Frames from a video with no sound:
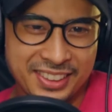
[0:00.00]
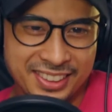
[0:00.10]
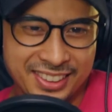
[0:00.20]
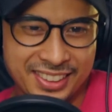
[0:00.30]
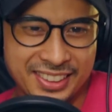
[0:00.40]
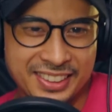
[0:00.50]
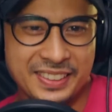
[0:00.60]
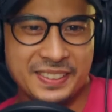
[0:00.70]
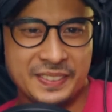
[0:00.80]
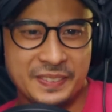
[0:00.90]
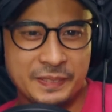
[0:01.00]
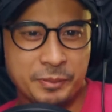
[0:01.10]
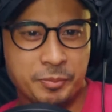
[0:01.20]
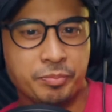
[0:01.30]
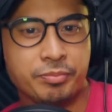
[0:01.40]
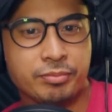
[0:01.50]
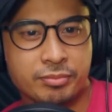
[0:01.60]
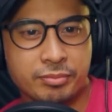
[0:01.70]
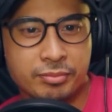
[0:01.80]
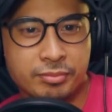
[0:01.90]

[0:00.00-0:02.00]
I'm outside of my